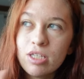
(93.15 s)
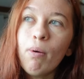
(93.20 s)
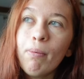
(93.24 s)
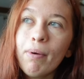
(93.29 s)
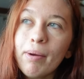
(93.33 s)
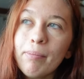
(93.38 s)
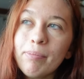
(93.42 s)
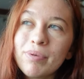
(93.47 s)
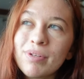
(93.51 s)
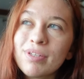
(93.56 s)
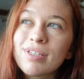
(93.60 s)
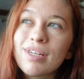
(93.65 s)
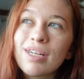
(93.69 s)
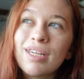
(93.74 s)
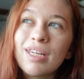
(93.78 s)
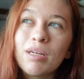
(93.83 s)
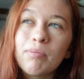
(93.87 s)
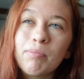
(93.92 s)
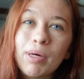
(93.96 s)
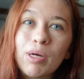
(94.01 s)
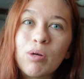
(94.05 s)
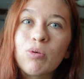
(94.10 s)
Walmart because I
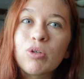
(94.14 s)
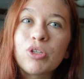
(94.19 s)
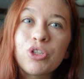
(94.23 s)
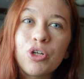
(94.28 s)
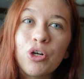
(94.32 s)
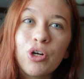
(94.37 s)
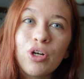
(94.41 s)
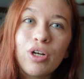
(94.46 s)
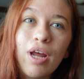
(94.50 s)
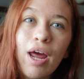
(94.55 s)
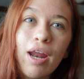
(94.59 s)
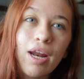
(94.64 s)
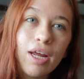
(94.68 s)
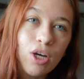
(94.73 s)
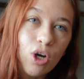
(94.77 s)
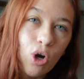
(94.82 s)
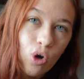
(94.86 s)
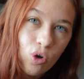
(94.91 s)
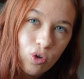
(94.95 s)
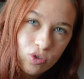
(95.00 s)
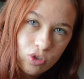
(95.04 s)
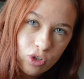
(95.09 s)
need to make a return, and I
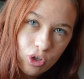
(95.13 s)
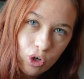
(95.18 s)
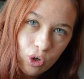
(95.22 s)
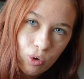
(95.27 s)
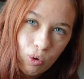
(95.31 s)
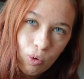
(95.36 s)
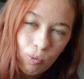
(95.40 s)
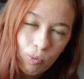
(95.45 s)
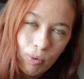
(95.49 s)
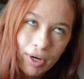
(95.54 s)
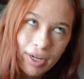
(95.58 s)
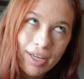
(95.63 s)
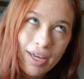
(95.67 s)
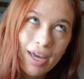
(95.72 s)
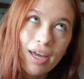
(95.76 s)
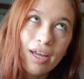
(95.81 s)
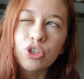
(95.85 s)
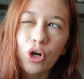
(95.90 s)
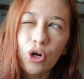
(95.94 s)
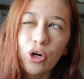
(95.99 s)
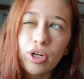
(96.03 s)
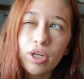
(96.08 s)
also wanna
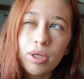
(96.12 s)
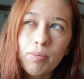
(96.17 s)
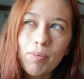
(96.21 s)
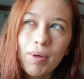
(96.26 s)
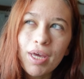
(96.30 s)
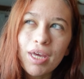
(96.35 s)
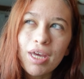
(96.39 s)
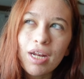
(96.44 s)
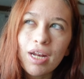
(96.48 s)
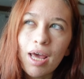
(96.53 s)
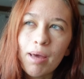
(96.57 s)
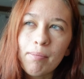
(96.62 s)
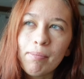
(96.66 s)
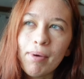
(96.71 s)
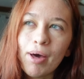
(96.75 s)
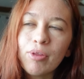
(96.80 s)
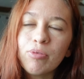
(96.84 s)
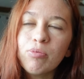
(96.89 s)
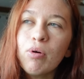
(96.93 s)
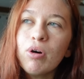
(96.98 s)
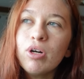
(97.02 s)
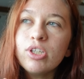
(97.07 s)
get turkey bacon and
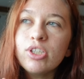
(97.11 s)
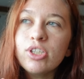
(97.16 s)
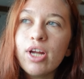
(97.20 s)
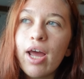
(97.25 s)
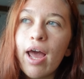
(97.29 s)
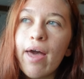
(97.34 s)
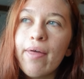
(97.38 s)
mouthwash.